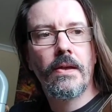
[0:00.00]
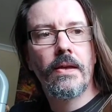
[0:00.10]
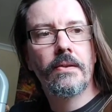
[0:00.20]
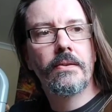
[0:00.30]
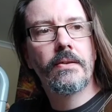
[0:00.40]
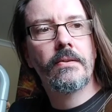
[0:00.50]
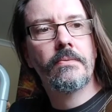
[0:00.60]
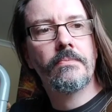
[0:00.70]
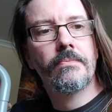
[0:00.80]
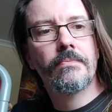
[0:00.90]
and
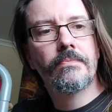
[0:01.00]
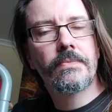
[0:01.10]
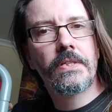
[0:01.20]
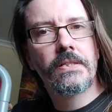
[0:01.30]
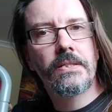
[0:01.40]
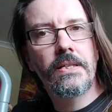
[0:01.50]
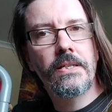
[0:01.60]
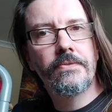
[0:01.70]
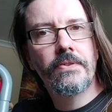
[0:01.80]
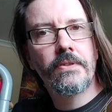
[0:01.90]
then just
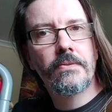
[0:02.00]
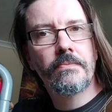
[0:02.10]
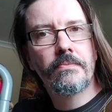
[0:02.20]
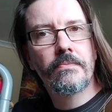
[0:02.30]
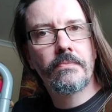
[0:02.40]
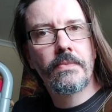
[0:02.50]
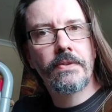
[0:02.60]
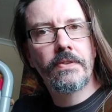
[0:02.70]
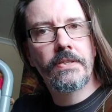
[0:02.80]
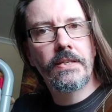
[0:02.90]
see if
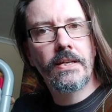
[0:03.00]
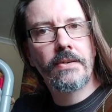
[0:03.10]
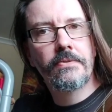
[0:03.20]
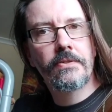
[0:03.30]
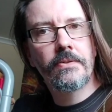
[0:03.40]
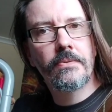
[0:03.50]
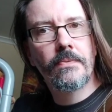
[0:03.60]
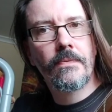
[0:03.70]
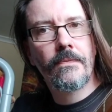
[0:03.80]
there's any clearance at all.